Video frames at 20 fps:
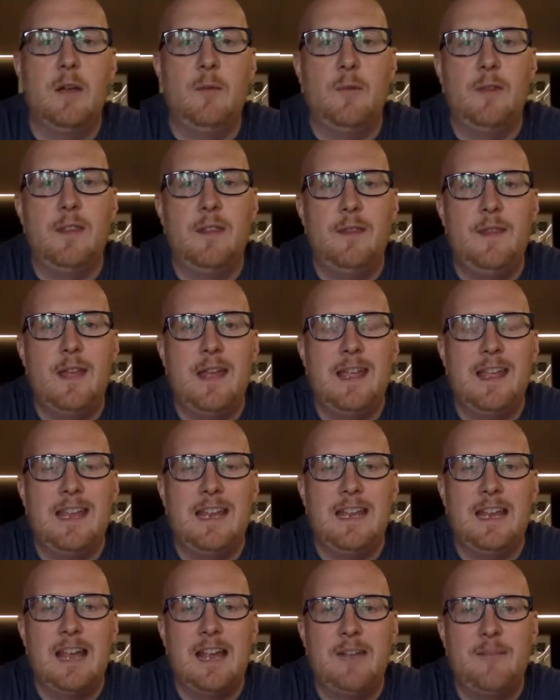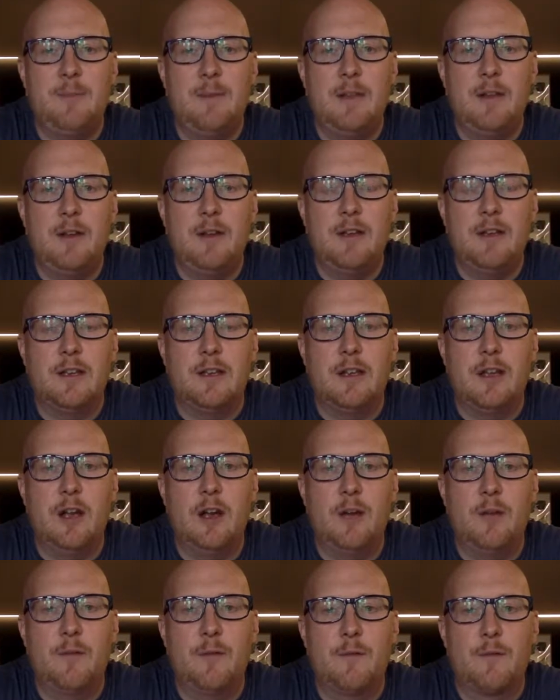within there, it gave me an idea
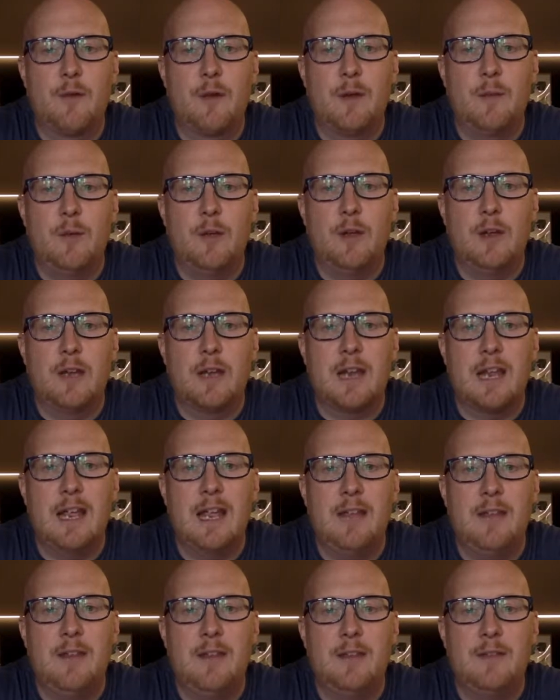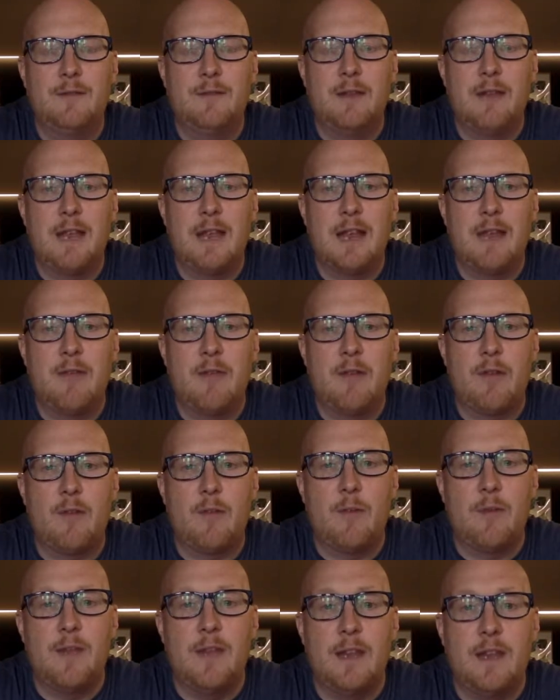of the framework and the different
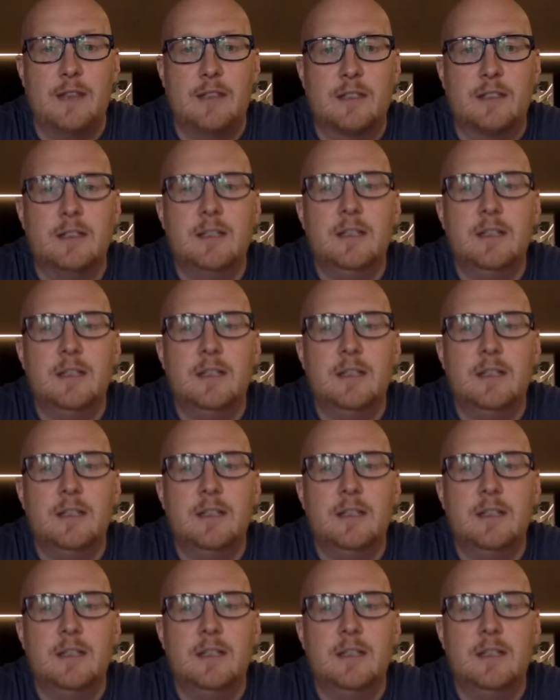areas within it.